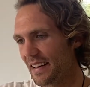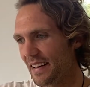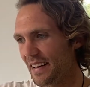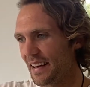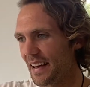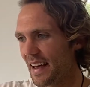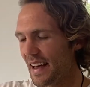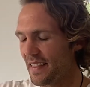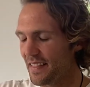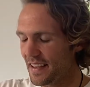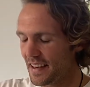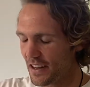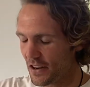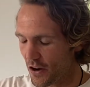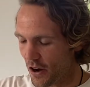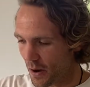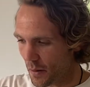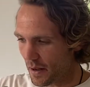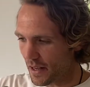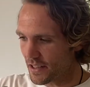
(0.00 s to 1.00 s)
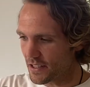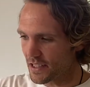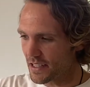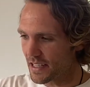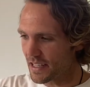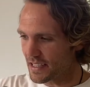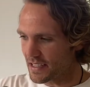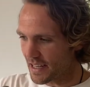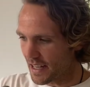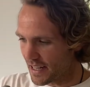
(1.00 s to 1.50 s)
And then
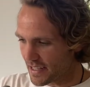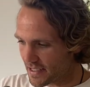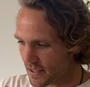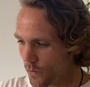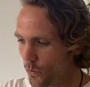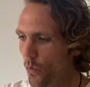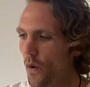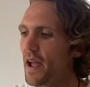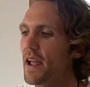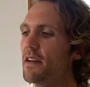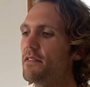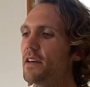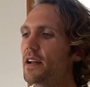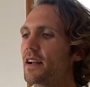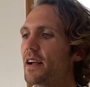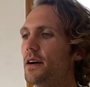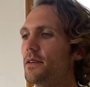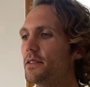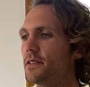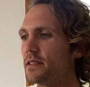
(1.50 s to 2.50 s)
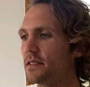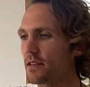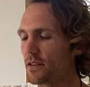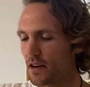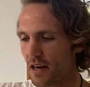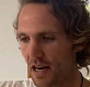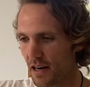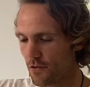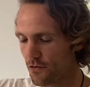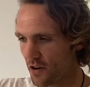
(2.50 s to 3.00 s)
it's a wave that kind
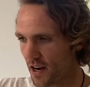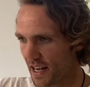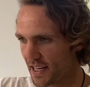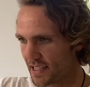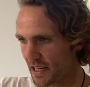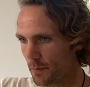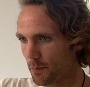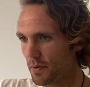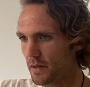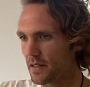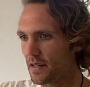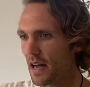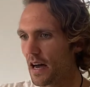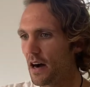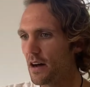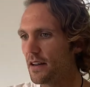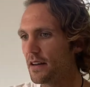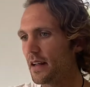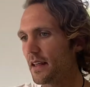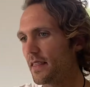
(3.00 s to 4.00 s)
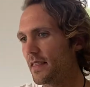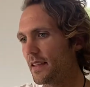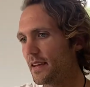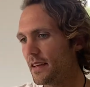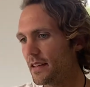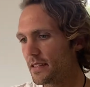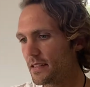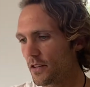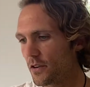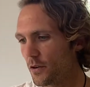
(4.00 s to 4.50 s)
of rides up and down, and I think
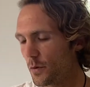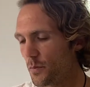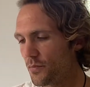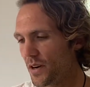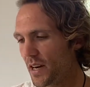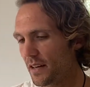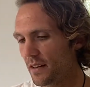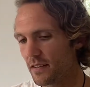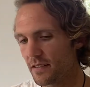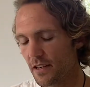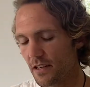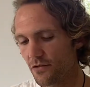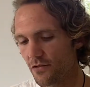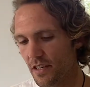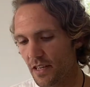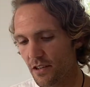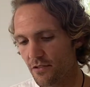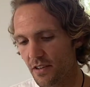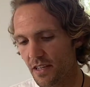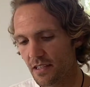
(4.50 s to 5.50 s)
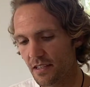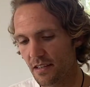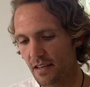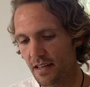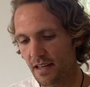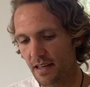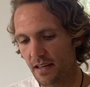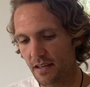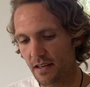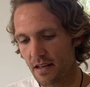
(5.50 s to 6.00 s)
it's a good practice I was reading
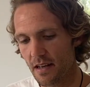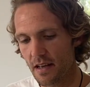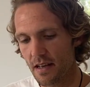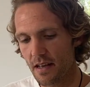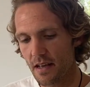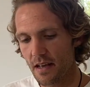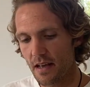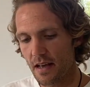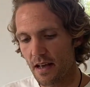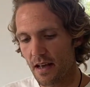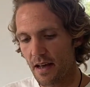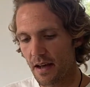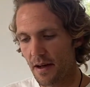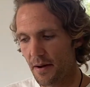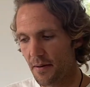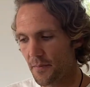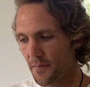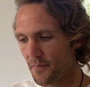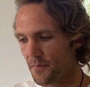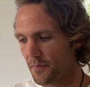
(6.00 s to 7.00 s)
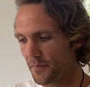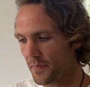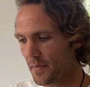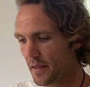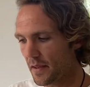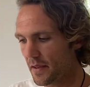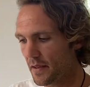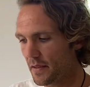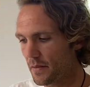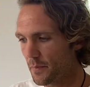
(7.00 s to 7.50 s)
recently, and
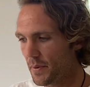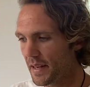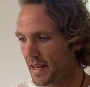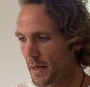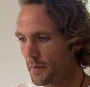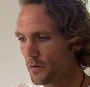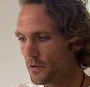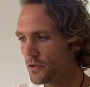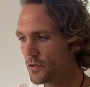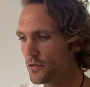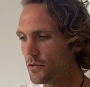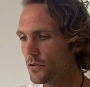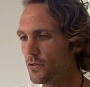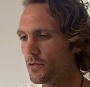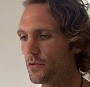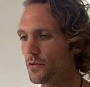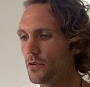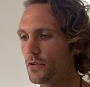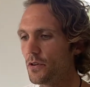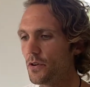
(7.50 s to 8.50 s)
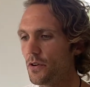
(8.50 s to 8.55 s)
being able to, you